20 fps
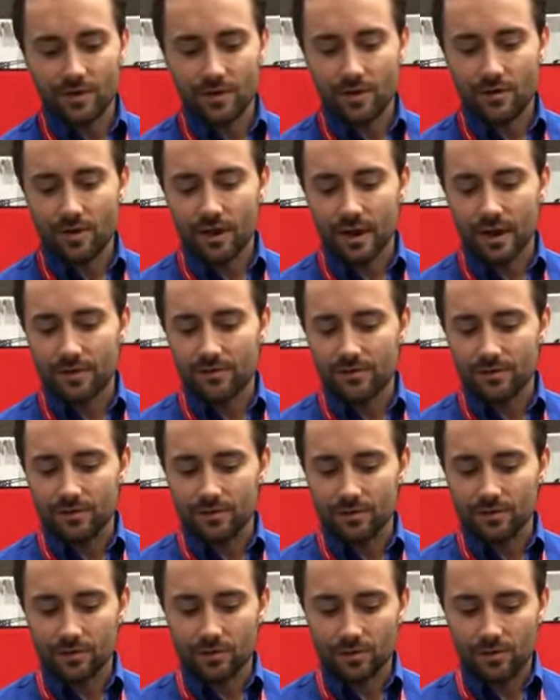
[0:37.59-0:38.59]
Okay, this
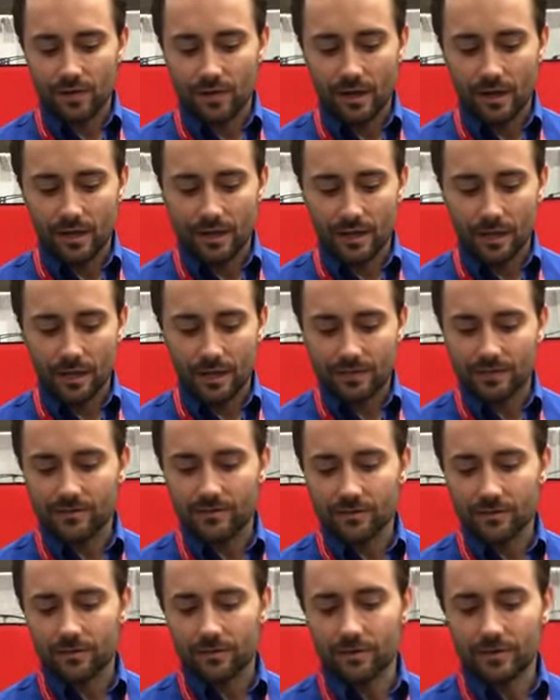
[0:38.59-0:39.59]
is all glass
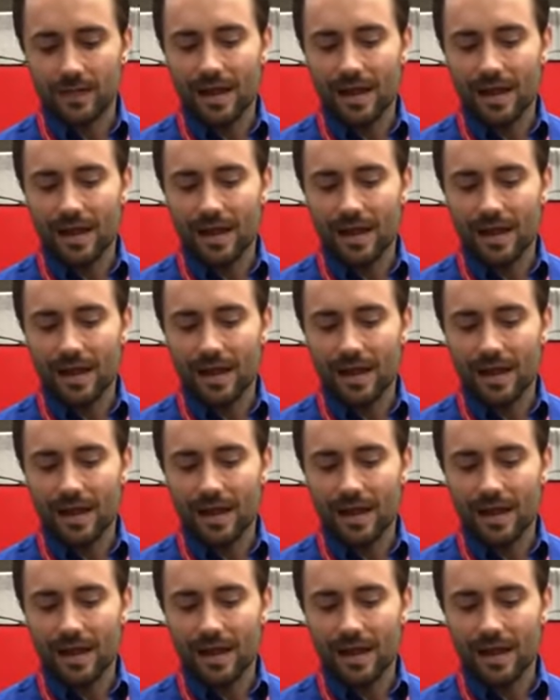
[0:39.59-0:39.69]
filled